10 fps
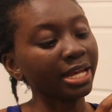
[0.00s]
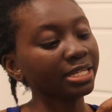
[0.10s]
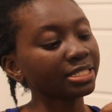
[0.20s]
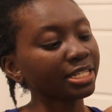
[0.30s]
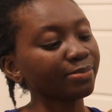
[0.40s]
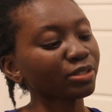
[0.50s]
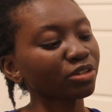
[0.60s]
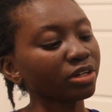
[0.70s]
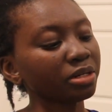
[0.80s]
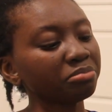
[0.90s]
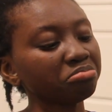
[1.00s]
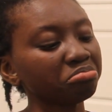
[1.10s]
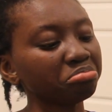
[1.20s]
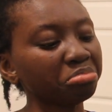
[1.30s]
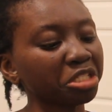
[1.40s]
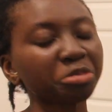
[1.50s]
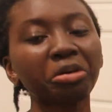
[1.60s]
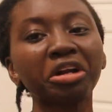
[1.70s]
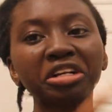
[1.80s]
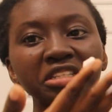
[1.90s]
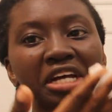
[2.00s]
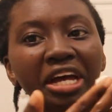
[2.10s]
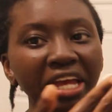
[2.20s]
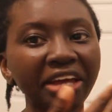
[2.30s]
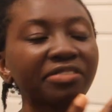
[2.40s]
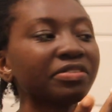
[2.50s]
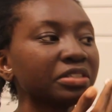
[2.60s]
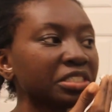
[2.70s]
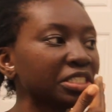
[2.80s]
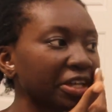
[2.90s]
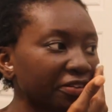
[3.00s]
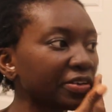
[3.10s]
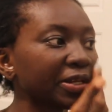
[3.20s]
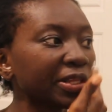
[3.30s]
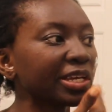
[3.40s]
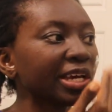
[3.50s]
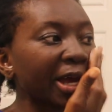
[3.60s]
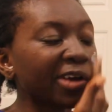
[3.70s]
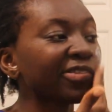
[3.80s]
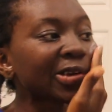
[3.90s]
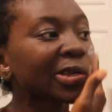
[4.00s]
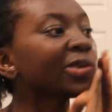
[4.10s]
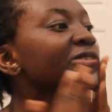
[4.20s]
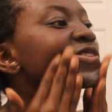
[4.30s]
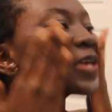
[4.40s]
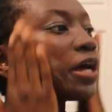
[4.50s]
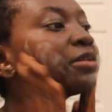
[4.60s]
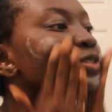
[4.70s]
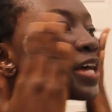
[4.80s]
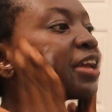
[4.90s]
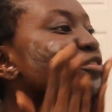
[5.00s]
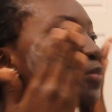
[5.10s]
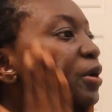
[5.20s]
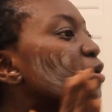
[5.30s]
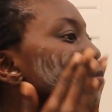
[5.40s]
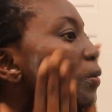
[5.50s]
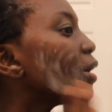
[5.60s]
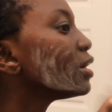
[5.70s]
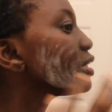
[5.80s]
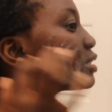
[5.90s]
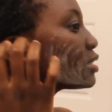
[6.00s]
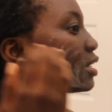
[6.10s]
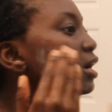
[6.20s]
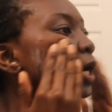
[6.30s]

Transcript: enzyme scrub. Best product I have definitely ever used outside of my own products.